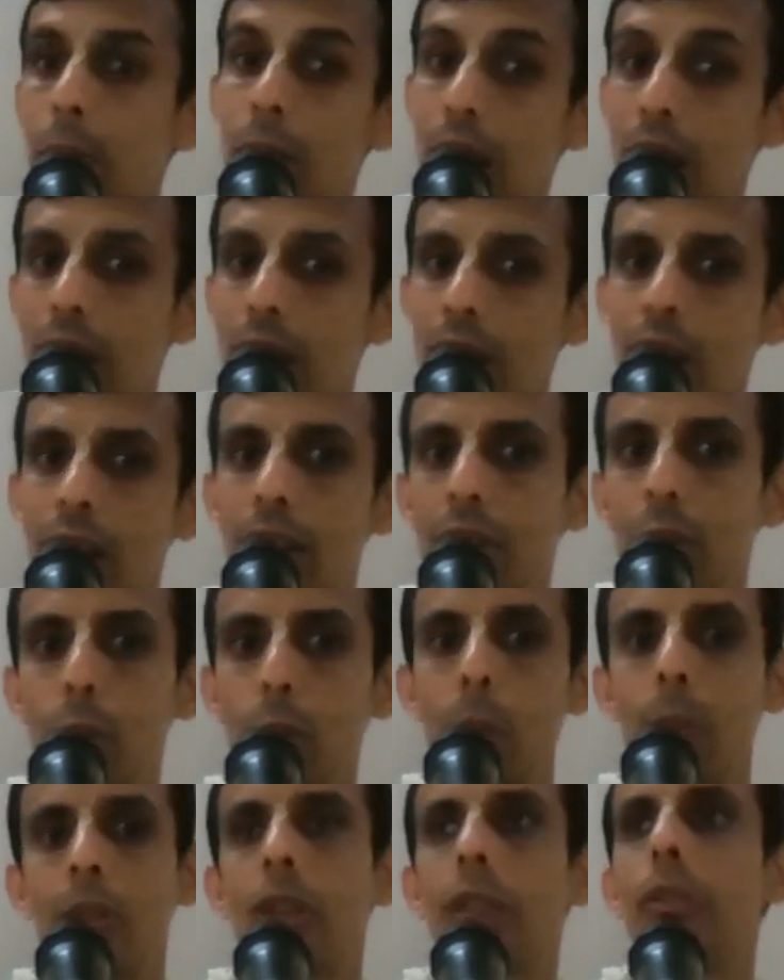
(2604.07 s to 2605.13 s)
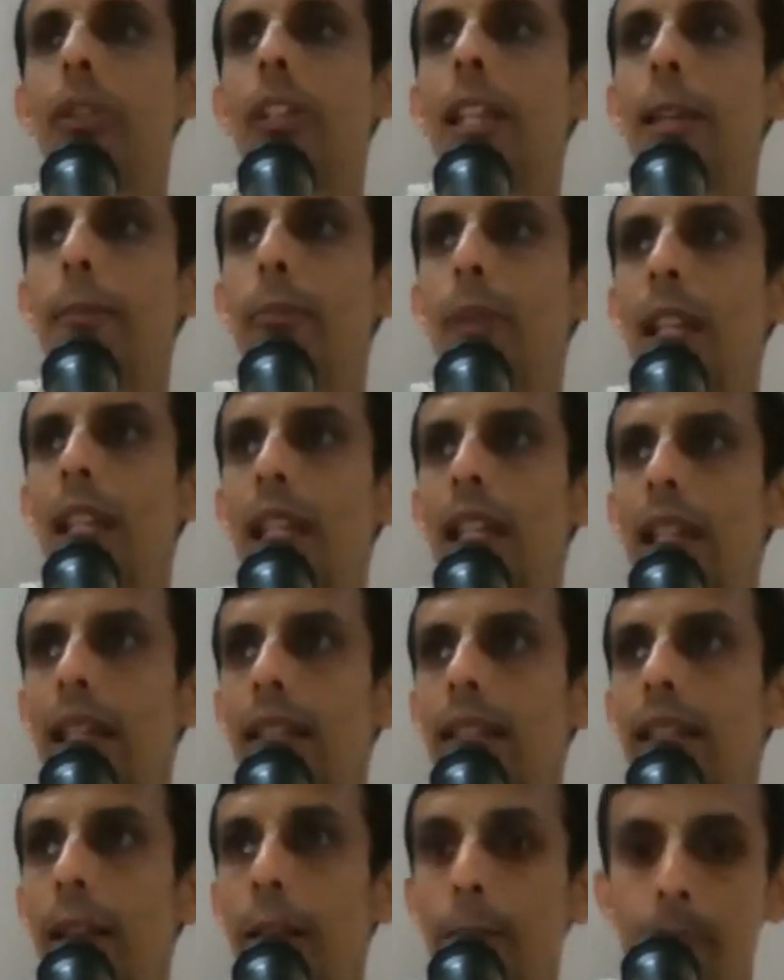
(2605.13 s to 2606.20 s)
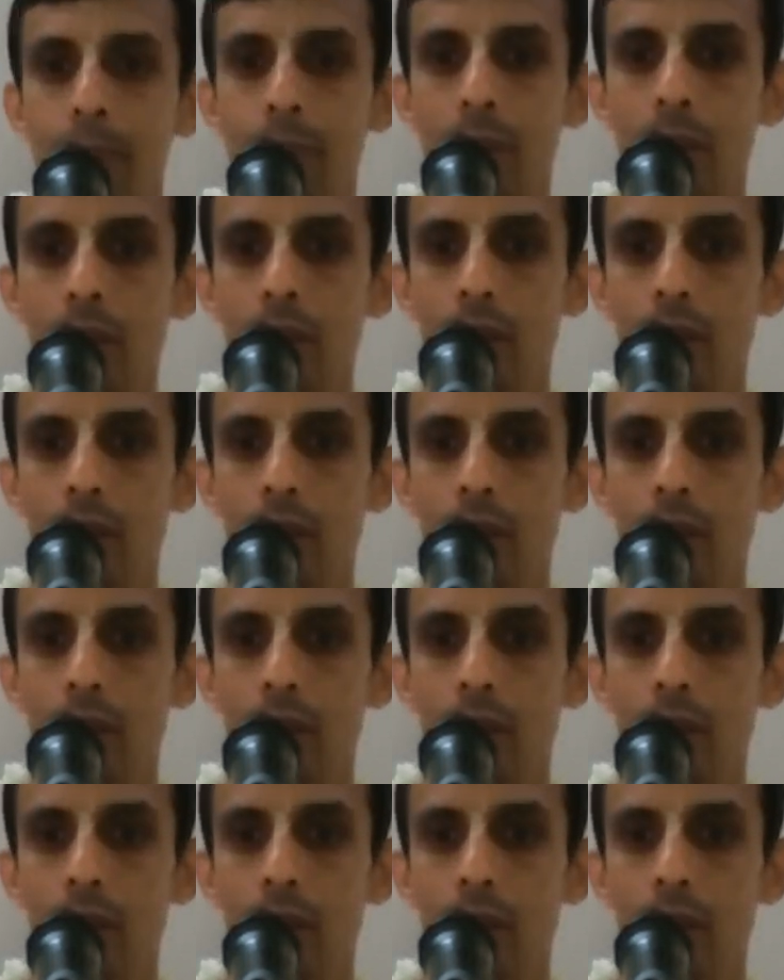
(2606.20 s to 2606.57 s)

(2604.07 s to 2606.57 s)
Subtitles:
But inside, so much of deep meaning is there.